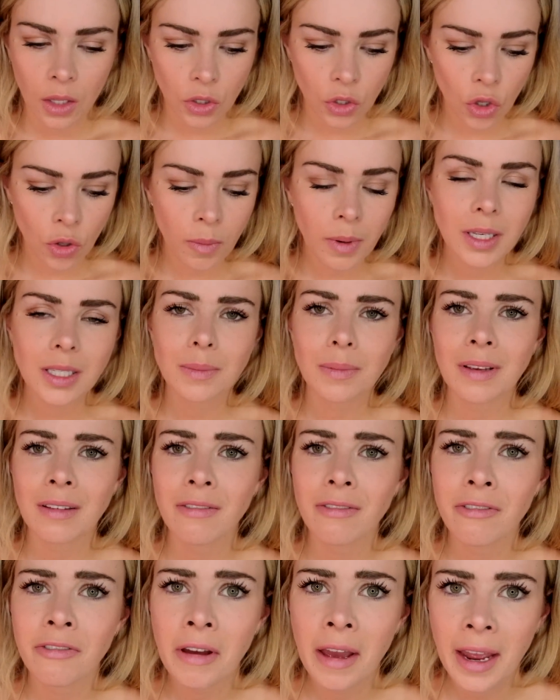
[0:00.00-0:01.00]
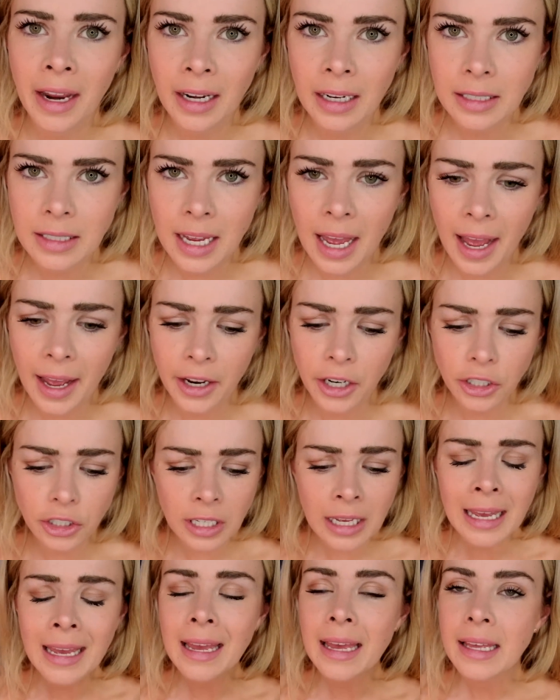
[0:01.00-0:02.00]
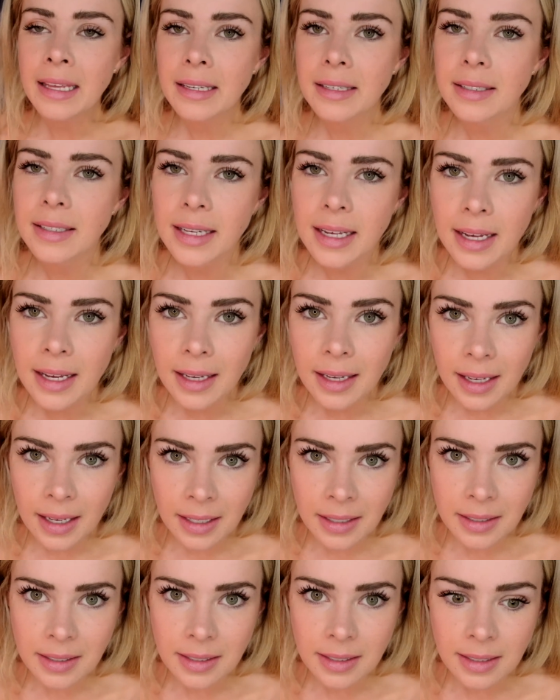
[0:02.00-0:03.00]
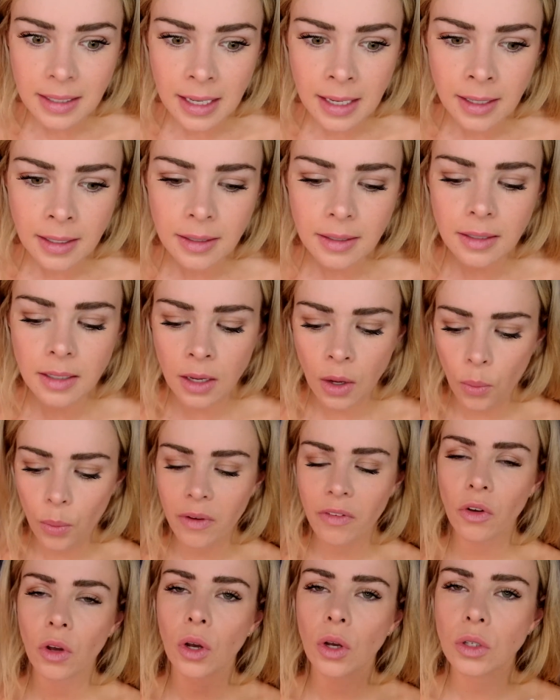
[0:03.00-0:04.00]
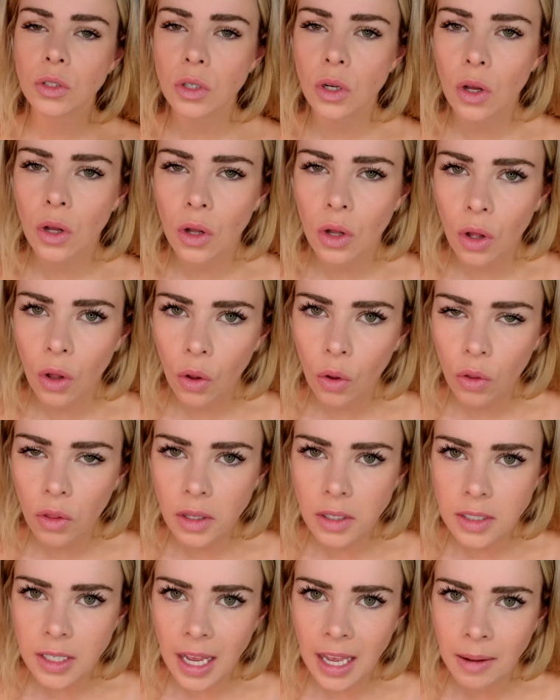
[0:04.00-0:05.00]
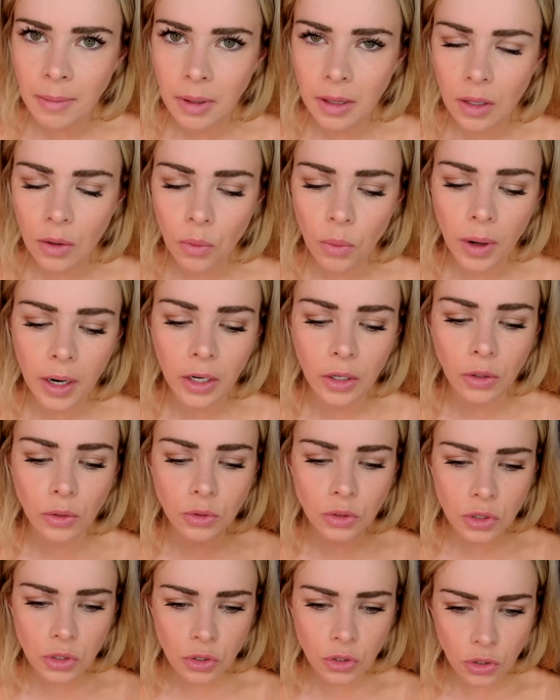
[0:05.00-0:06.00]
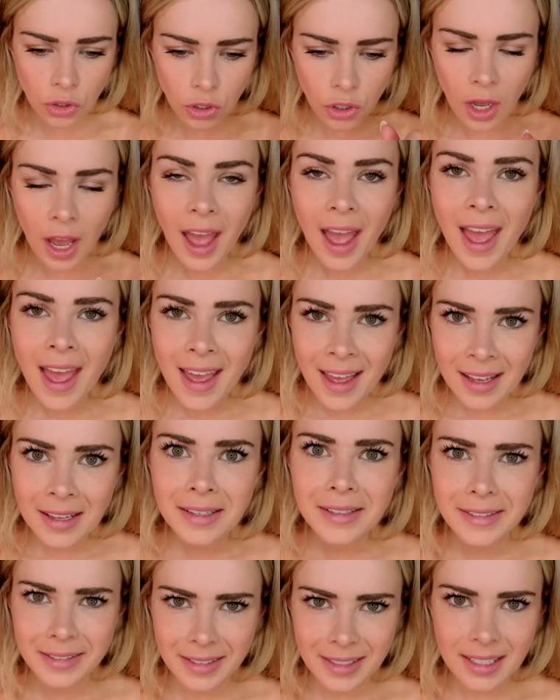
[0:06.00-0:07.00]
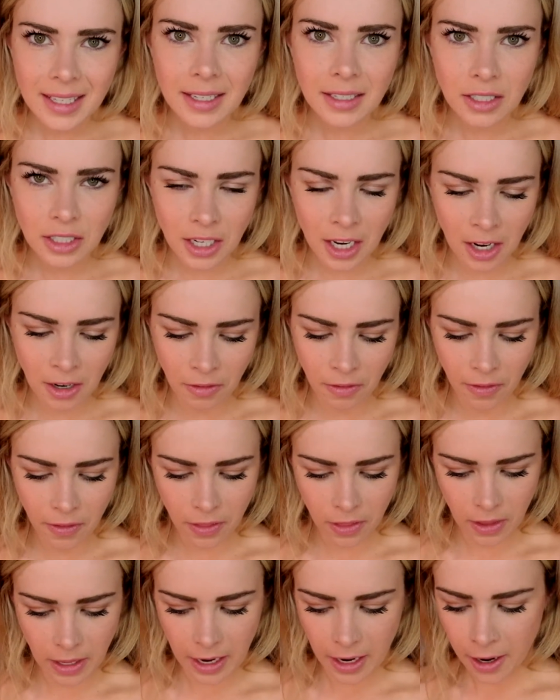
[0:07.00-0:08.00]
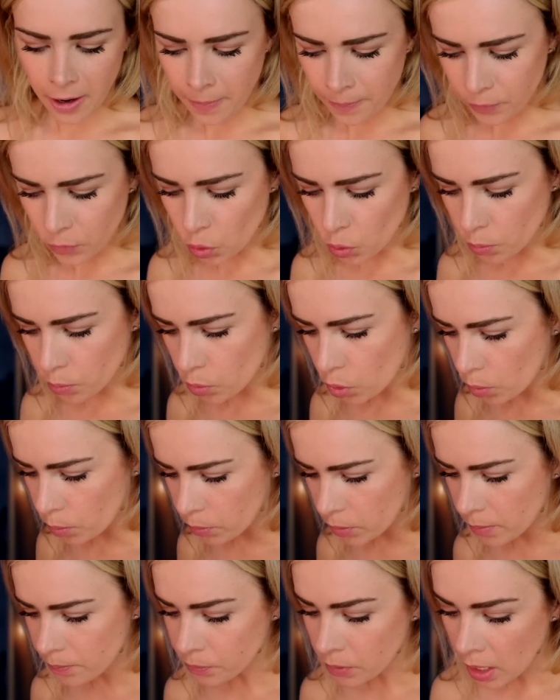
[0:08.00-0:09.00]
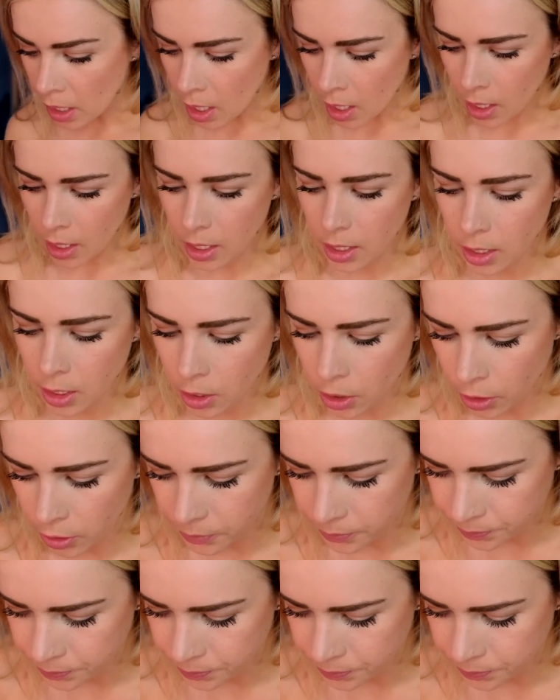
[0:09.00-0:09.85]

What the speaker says: You must be very tired. Take a seat. We've got all the time in the world. Just you sit down there, no problem. Here,